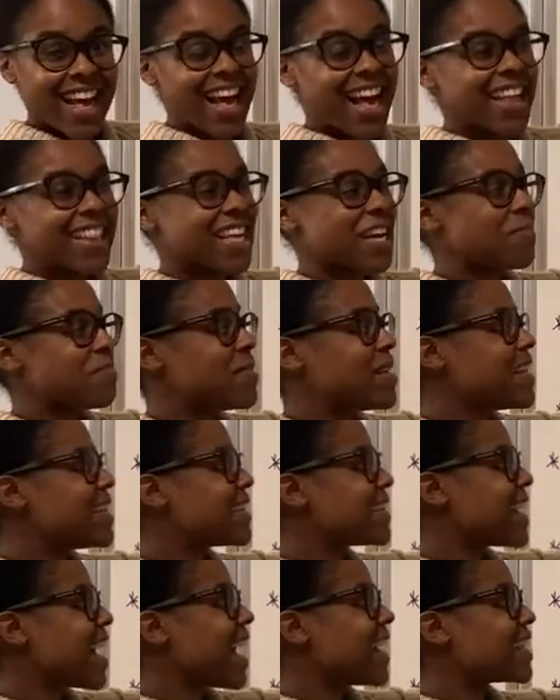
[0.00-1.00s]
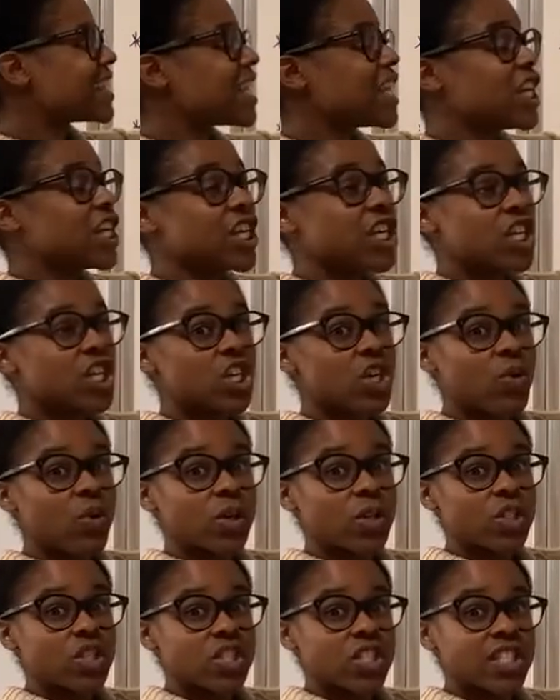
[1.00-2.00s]
That means that you're
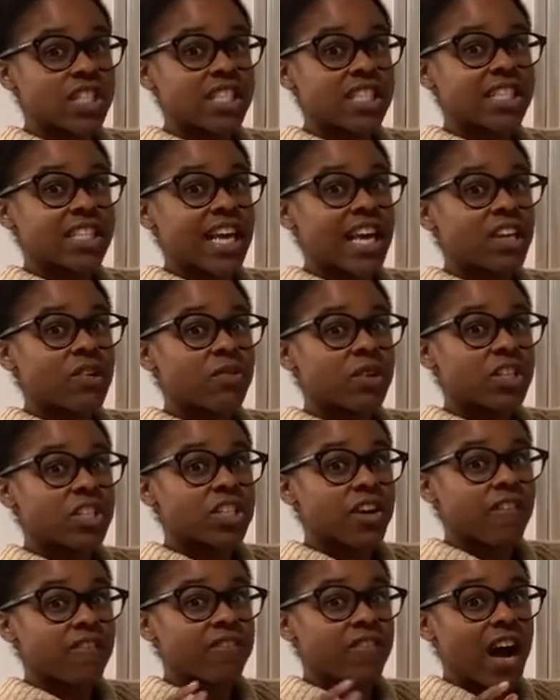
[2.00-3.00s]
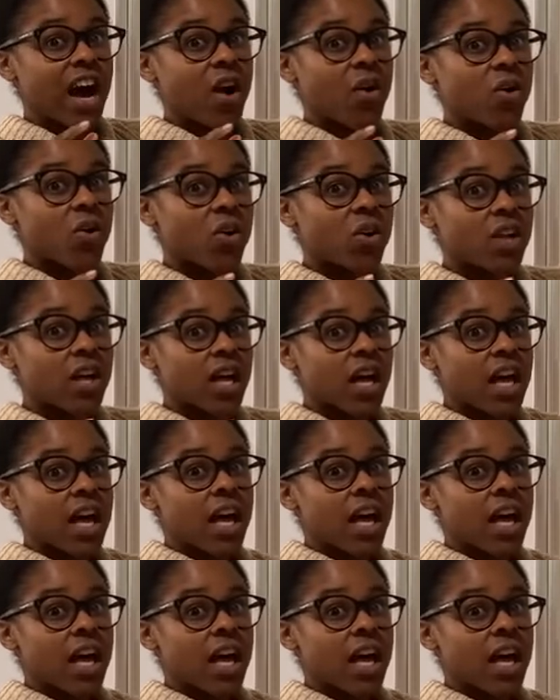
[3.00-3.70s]
going to sandwich a vowel